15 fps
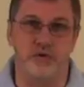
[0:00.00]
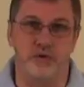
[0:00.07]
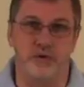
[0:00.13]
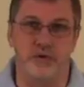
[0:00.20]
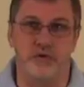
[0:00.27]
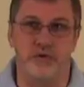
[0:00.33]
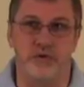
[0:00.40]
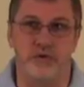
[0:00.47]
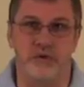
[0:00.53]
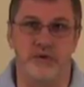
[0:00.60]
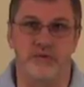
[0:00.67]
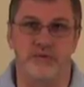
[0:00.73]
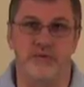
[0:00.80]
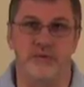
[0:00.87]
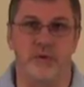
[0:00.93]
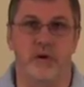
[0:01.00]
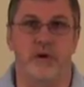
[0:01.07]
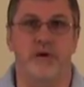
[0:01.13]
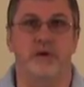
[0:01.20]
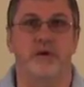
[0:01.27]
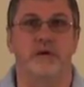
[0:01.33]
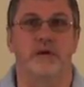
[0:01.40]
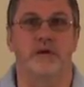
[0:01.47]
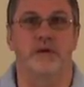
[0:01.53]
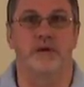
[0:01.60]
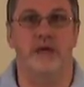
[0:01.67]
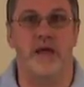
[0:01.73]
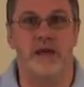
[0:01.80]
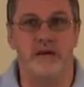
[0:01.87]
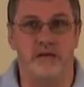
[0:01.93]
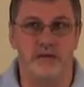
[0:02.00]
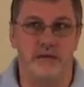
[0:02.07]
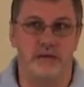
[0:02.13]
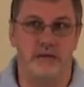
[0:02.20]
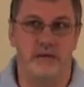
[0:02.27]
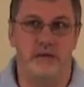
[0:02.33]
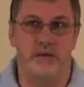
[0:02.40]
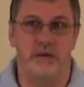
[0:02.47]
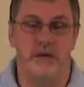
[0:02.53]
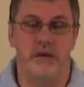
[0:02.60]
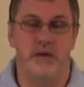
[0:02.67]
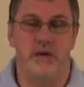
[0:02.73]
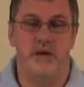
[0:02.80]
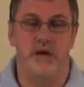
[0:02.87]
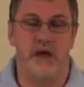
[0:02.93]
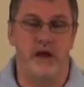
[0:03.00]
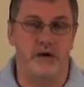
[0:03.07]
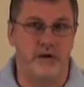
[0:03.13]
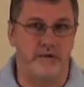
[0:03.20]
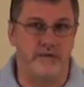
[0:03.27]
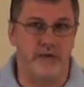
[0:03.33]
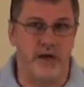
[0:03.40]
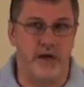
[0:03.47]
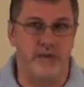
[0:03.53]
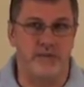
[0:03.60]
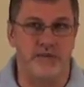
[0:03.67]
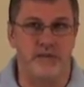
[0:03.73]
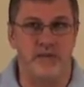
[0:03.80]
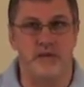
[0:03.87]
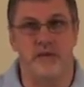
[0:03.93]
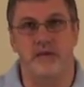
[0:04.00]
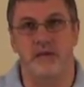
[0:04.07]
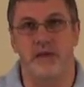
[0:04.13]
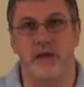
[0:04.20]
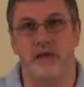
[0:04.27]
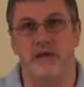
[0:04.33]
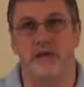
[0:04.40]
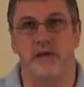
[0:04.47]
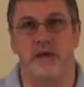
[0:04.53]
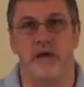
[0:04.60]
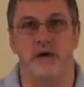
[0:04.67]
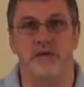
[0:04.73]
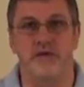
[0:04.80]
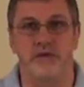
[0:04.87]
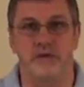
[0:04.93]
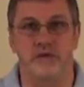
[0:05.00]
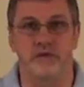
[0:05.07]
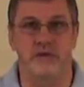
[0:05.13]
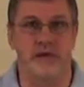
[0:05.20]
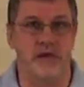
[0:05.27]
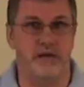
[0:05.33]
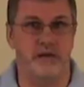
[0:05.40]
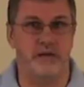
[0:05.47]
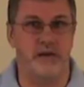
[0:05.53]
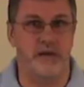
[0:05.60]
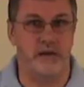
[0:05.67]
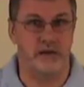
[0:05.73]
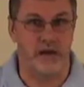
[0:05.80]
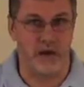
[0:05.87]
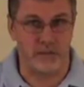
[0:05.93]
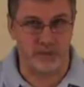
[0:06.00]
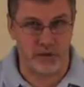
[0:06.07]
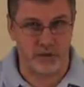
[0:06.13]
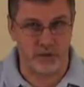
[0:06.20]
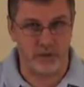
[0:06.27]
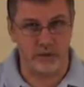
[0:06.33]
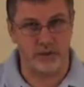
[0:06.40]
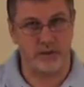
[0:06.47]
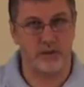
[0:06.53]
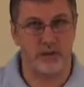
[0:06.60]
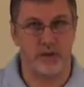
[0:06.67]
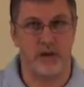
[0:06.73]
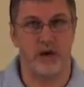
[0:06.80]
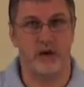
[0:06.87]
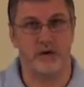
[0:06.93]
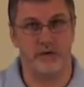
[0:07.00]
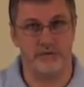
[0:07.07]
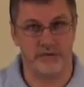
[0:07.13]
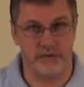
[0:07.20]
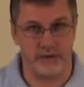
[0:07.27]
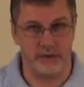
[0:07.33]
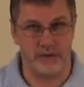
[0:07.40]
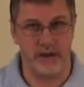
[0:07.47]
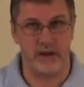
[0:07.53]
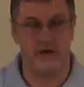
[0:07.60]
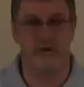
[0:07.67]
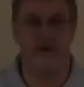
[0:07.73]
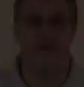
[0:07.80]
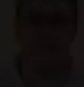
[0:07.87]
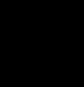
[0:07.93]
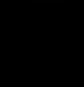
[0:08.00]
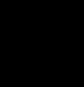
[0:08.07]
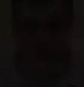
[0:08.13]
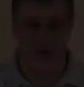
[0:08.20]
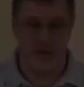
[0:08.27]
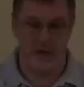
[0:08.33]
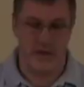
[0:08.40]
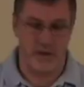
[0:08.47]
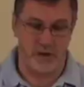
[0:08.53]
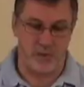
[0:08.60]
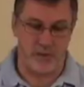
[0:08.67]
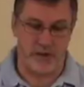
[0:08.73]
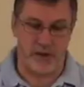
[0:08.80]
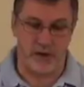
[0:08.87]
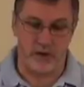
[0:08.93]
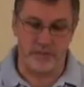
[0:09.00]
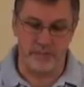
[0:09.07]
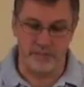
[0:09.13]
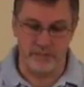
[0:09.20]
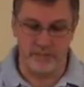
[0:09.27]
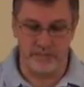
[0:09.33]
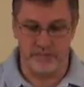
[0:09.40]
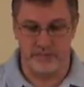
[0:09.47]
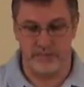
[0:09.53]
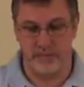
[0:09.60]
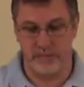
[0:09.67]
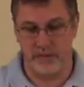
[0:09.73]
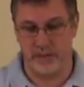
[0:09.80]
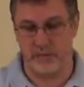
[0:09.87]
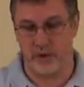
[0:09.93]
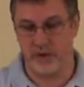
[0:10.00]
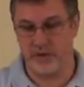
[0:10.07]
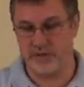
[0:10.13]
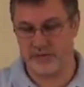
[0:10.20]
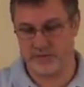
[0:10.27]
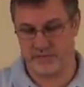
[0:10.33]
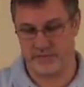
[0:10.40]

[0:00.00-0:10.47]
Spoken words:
unit is for that aircraft types that allows you to get the ANR power out of the aircraft. When I open the box,